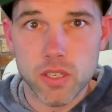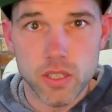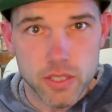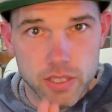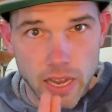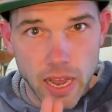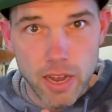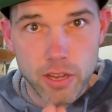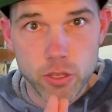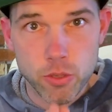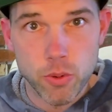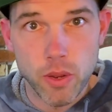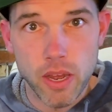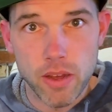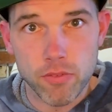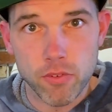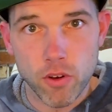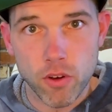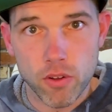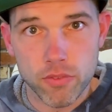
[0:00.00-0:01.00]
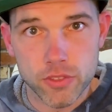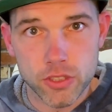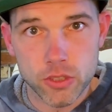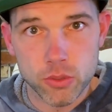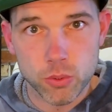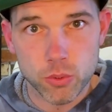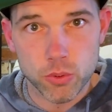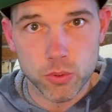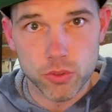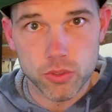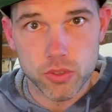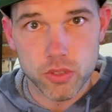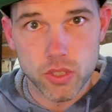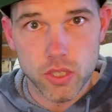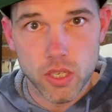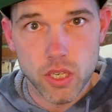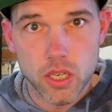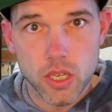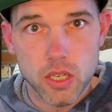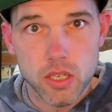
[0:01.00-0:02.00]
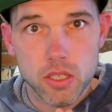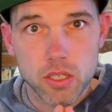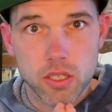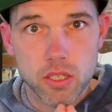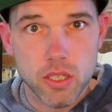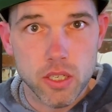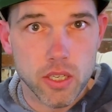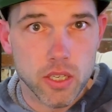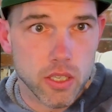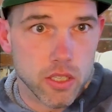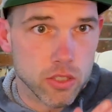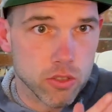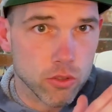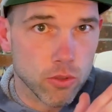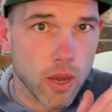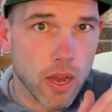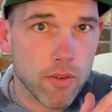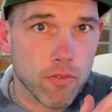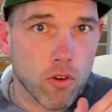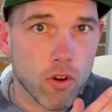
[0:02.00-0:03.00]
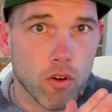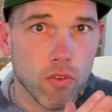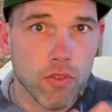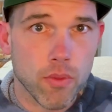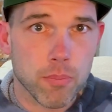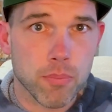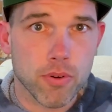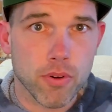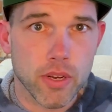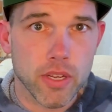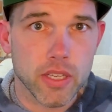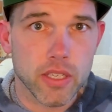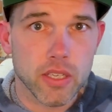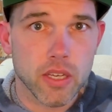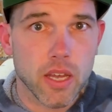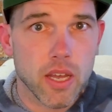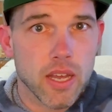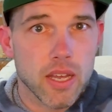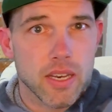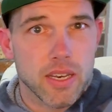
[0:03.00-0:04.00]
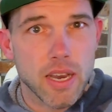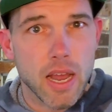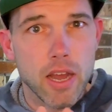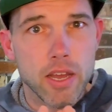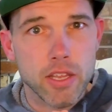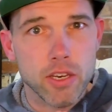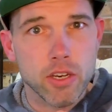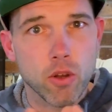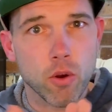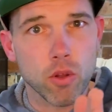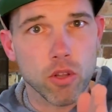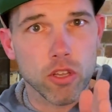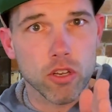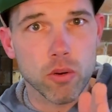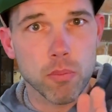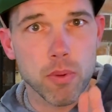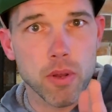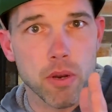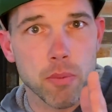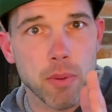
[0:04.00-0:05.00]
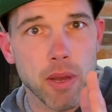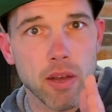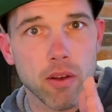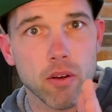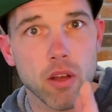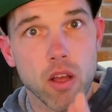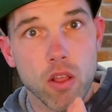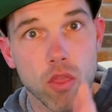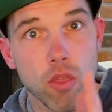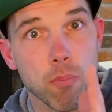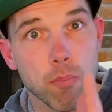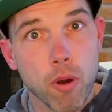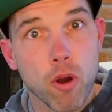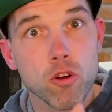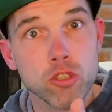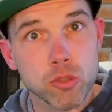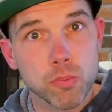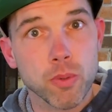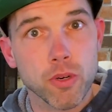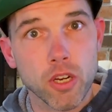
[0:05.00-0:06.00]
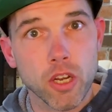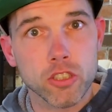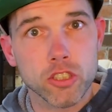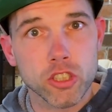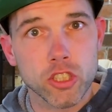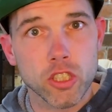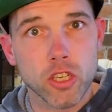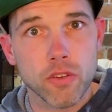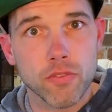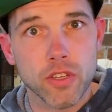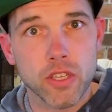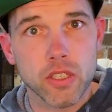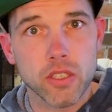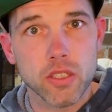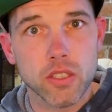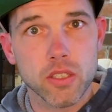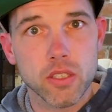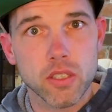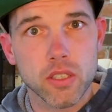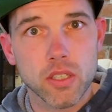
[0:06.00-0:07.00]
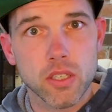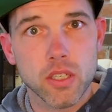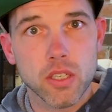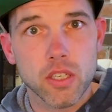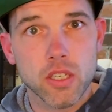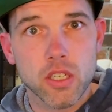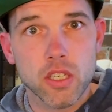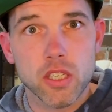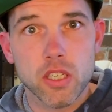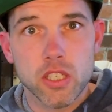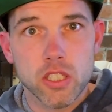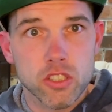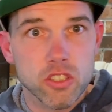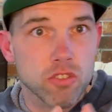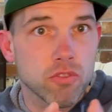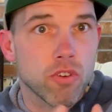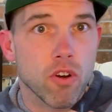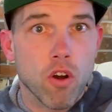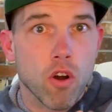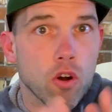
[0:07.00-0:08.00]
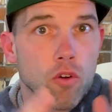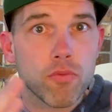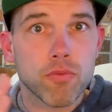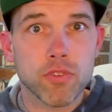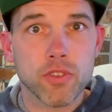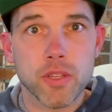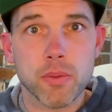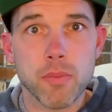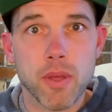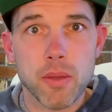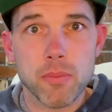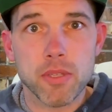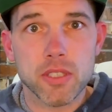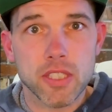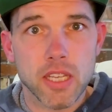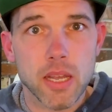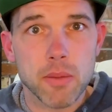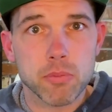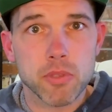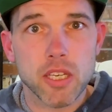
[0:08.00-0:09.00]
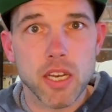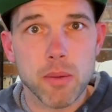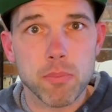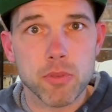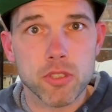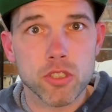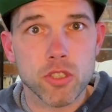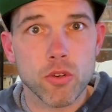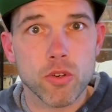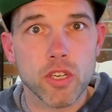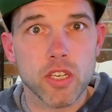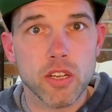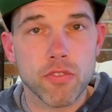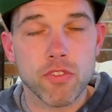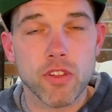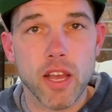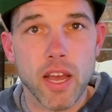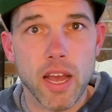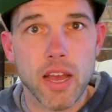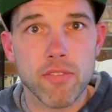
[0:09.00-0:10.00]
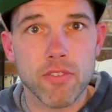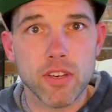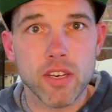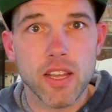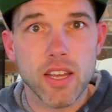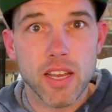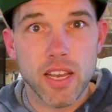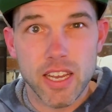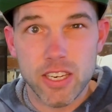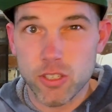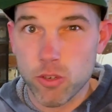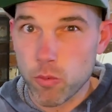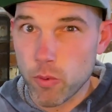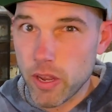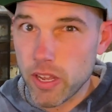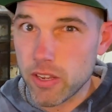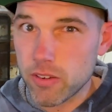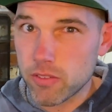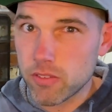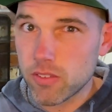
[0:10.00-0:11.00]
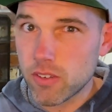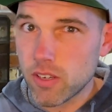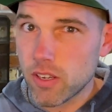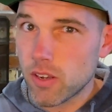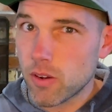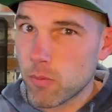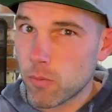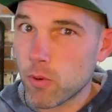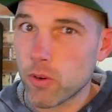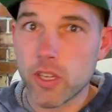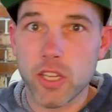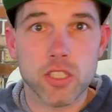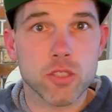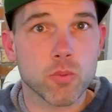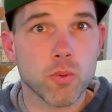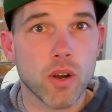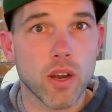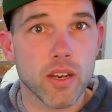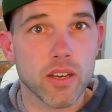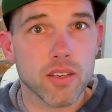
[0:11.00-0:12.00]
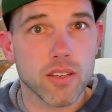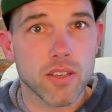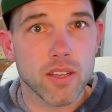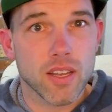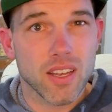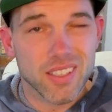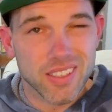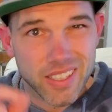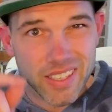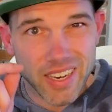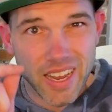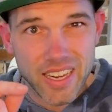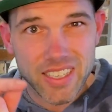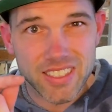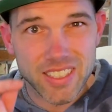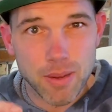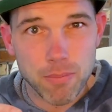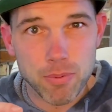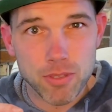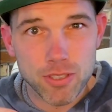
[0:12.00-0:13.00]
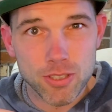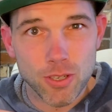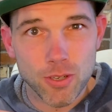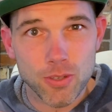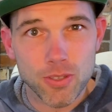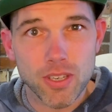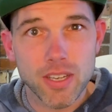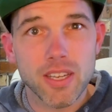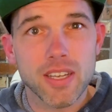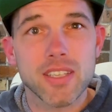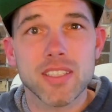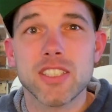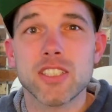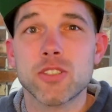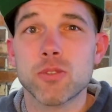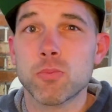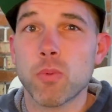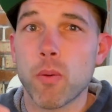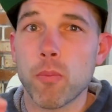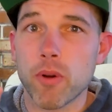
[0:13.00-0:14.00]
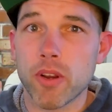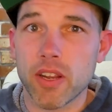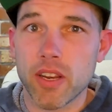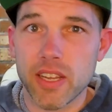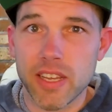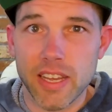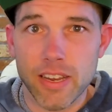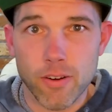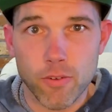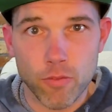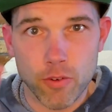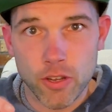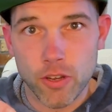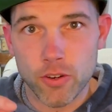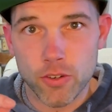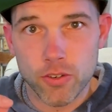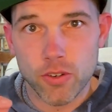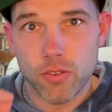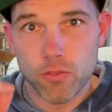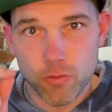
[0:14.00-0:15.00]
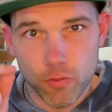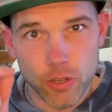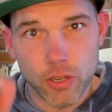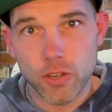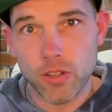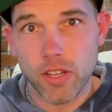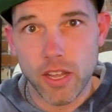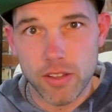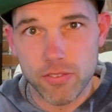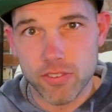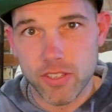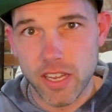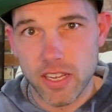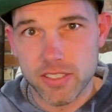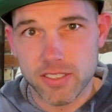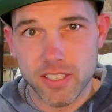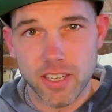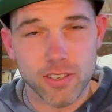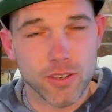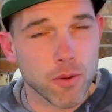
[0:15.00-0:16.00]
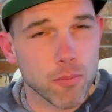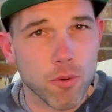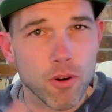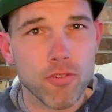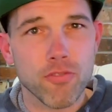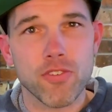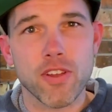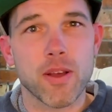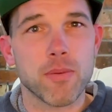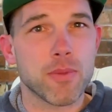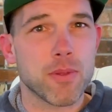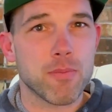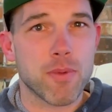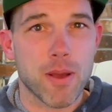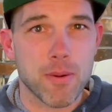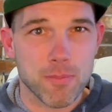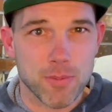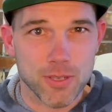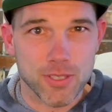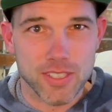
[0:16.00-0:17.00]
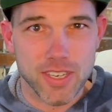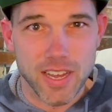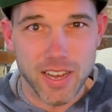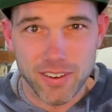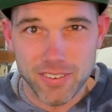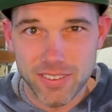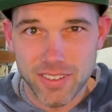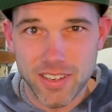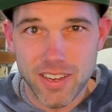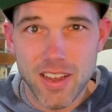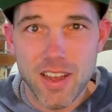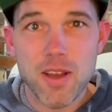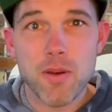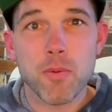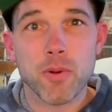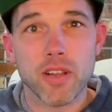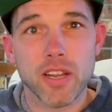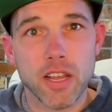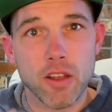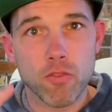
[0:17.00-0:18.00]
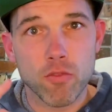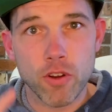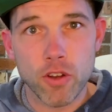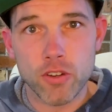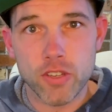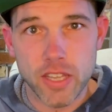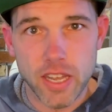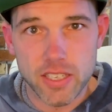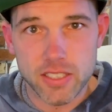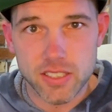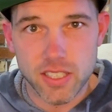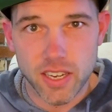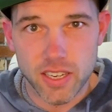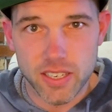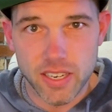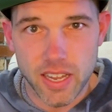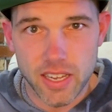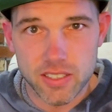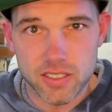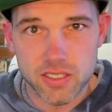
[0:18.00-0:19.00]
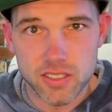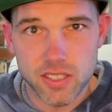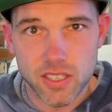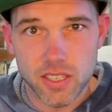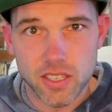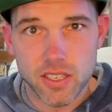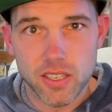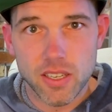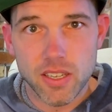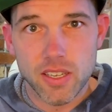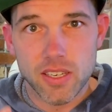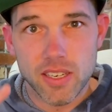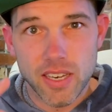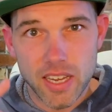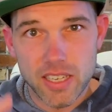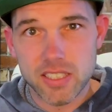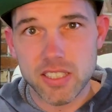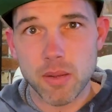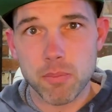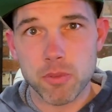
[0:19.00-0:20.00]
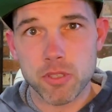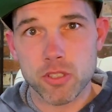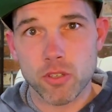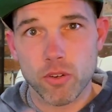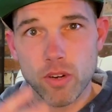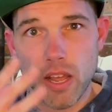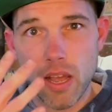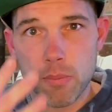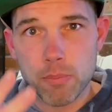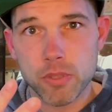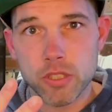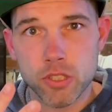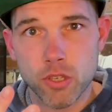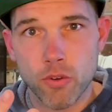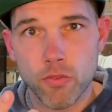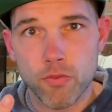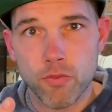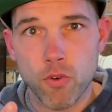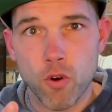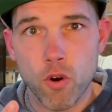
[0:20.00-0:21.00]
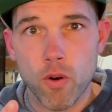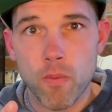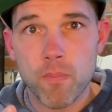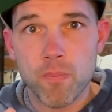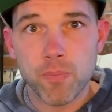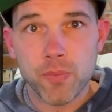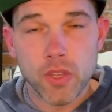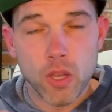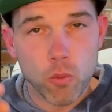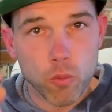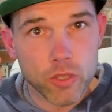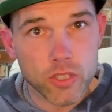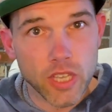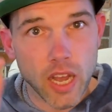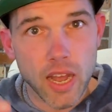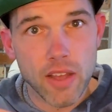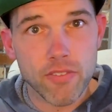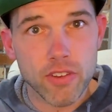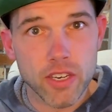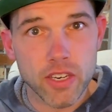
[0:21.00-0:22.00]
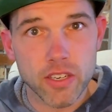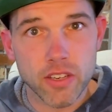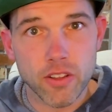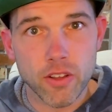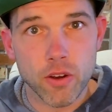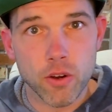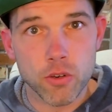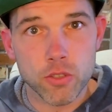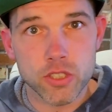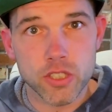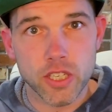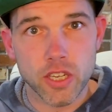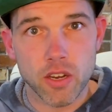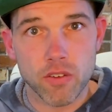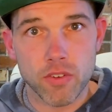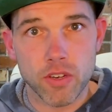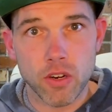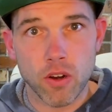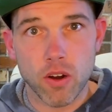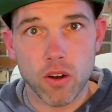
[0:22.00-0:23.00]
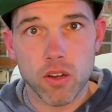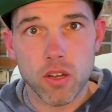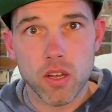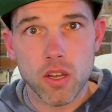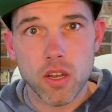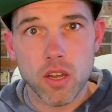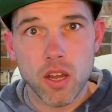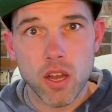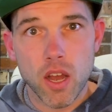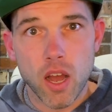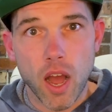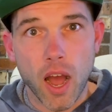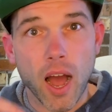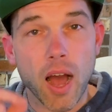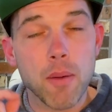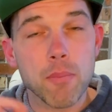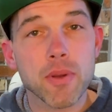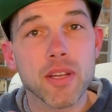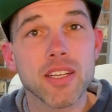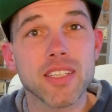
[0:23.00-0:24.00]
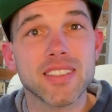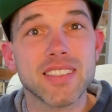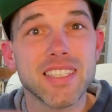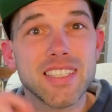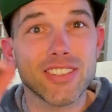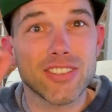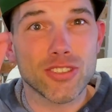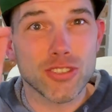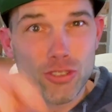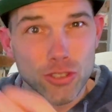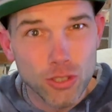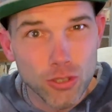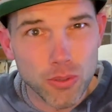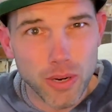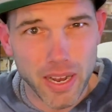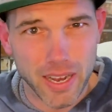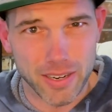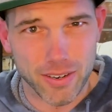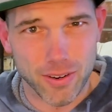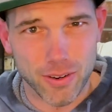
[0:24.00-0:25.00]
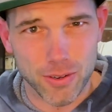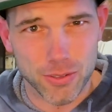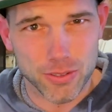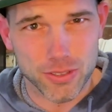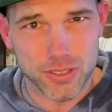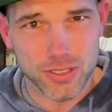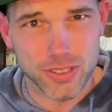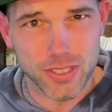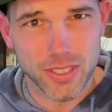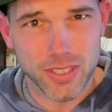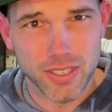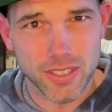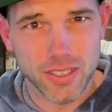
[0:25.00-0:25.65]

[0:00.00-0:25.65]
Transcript: Now you have all of the tools. You have all of the pre. Now you know a little bit about the post-production of it. You've hopefully maybe taped an episode, and if you haven't and you're waiting, well, guess what? The next episode, this is when we're going to get a real life guest on. No more family members now. We're going to get a real guest on next. Next episode, episode 4. We're diving into the hosting of it all. I'm going to teach you how to host.